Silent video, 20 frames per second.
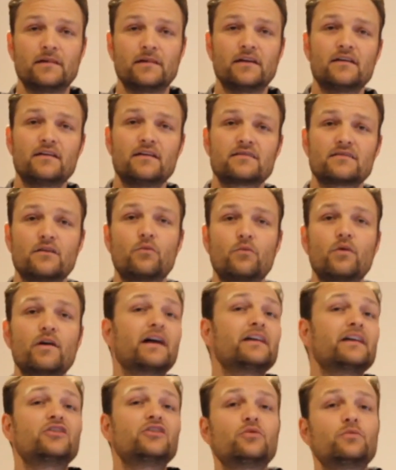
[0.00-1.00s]
So what
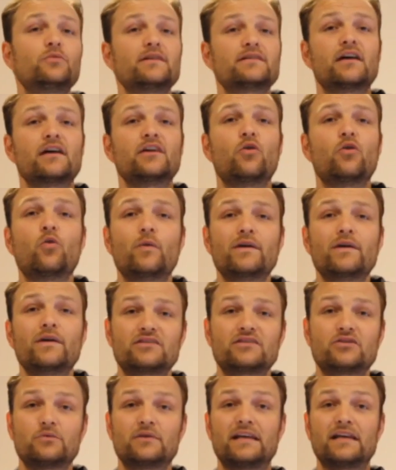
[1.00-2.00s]
I do is I always
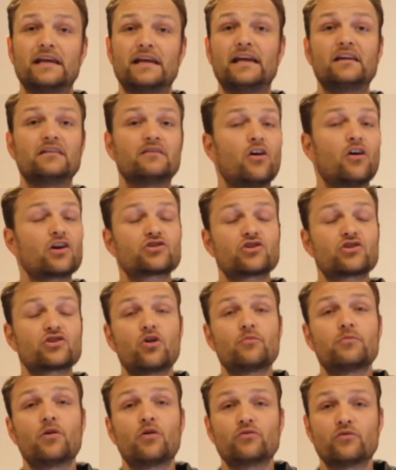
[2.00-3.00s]
do it in
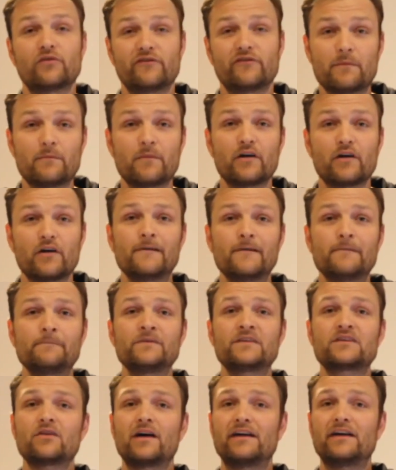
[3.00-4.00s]
October or November.
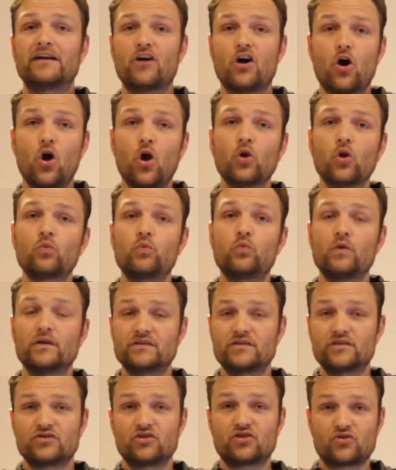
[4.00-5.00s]
So I have a whole
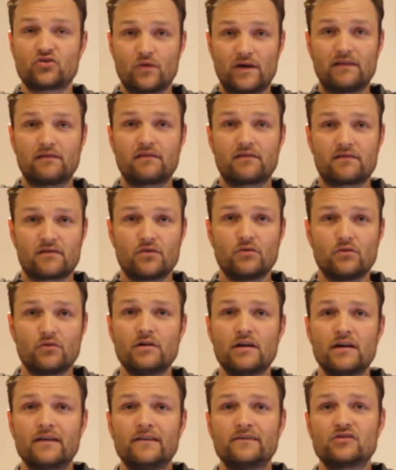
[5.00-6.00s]
winter to train through
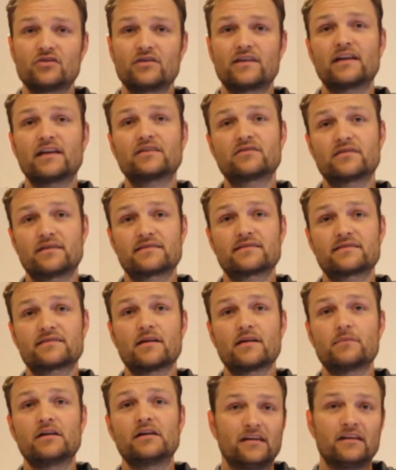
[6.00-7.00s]
to get to the
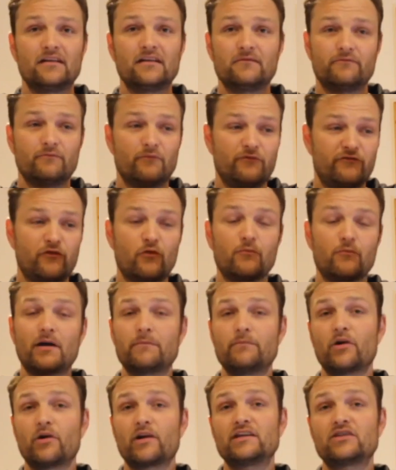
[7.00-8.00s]
summer for my
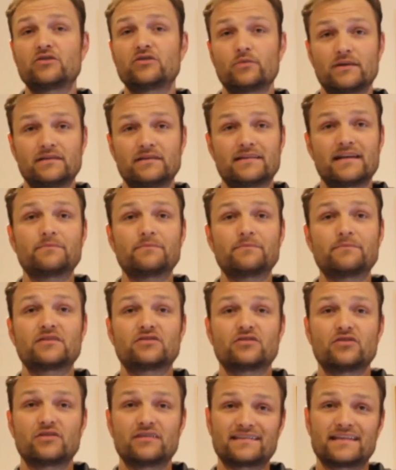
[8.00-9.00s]
body to adapt
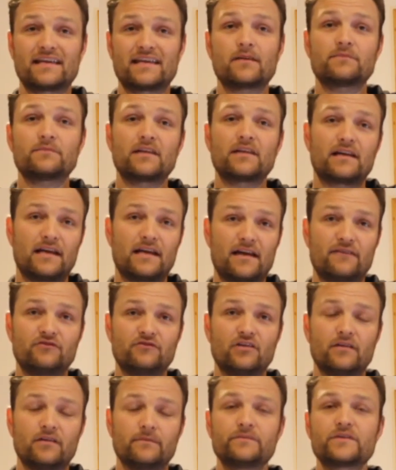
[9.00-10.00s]
to the setup that I have
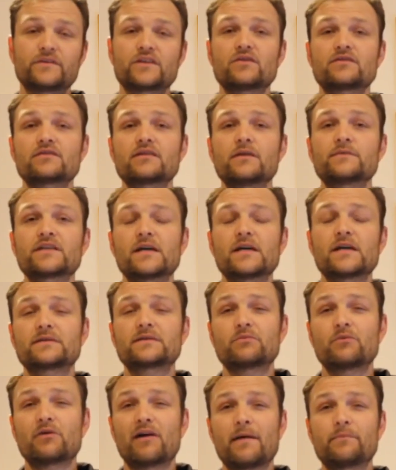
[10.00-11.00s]
done. So sometimes
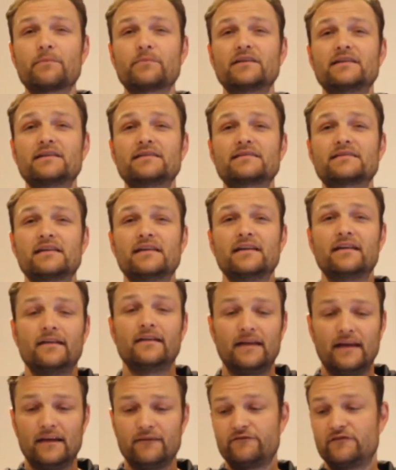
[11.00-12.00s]
what will happen is,
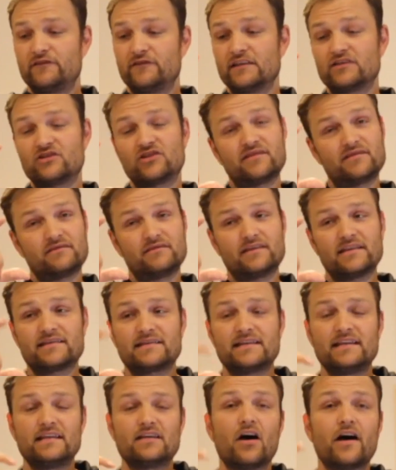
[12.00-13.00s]
if the
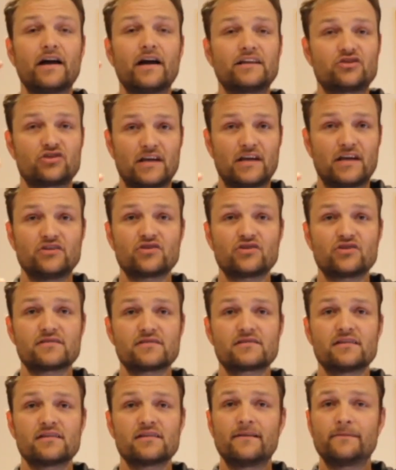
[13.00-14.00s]
seat height
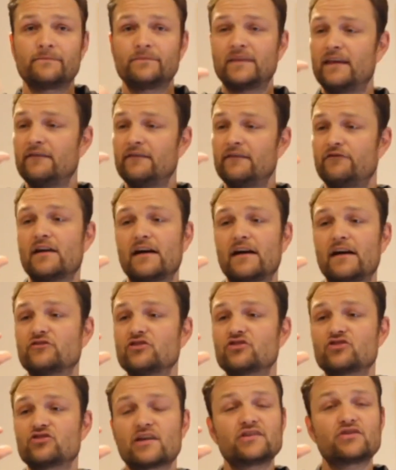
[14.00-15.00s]
changes, if you have to
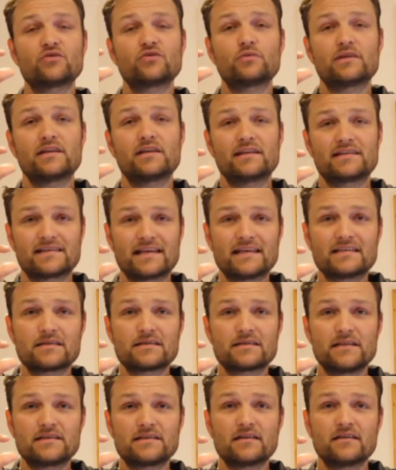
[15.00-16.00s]
change it within a
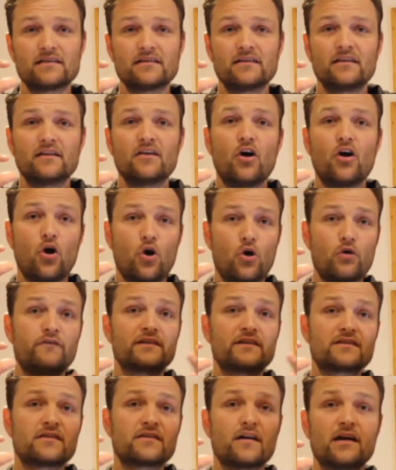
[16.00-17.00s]
centimeter,
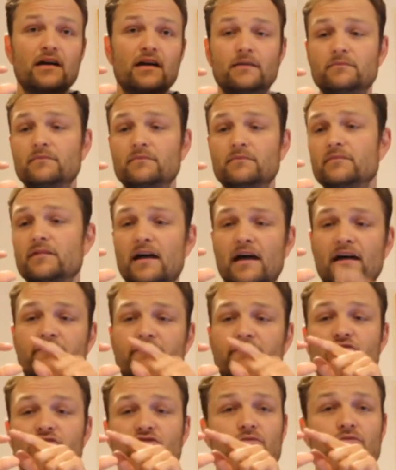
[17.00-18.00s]
over time
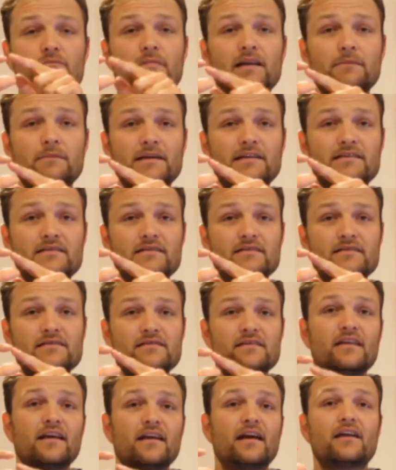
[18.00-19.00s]
have 2
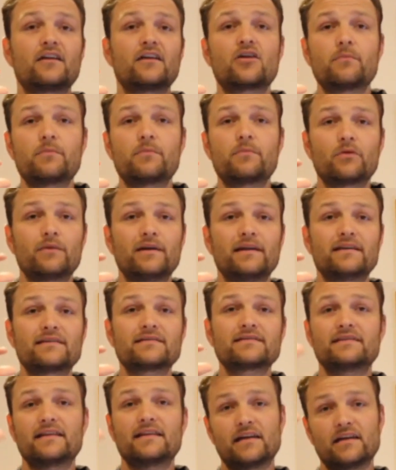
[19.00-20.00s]
millimeters in a couple of
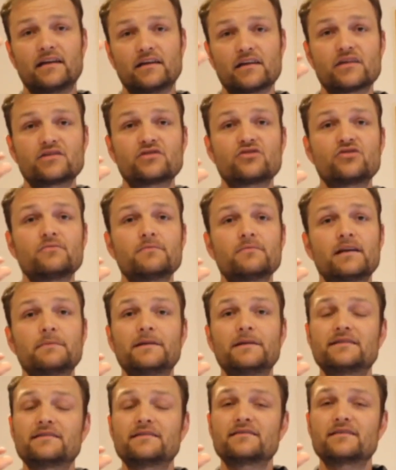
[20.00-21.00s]
weeks, then another 2
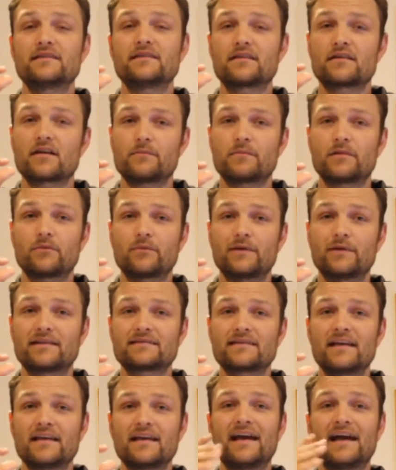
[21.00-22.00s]
millimeters in a couple of
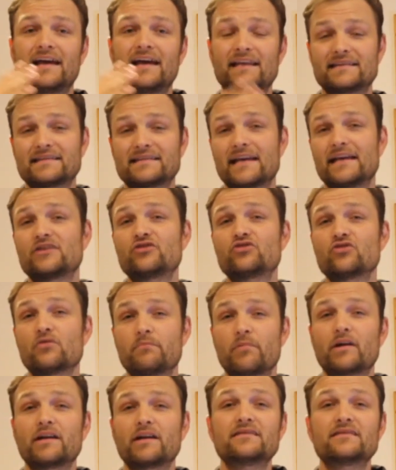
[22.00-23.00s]
weeks, and it takes your
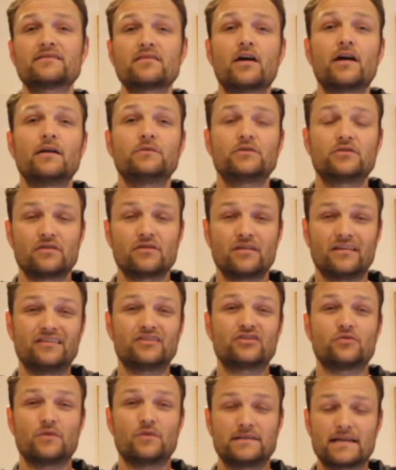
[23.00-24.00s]
body time
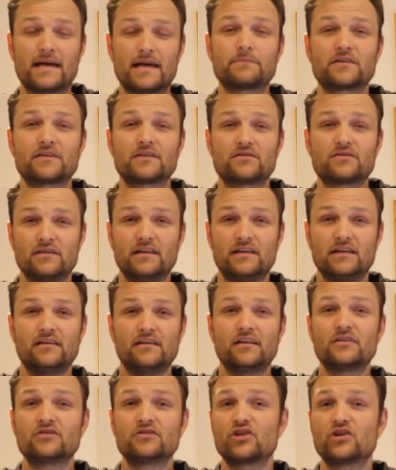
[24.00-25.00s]
to adapt to the
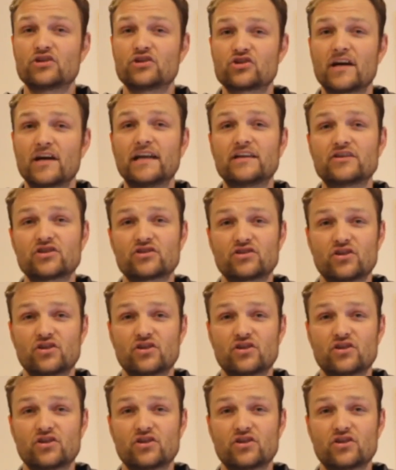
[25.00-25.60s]
changes on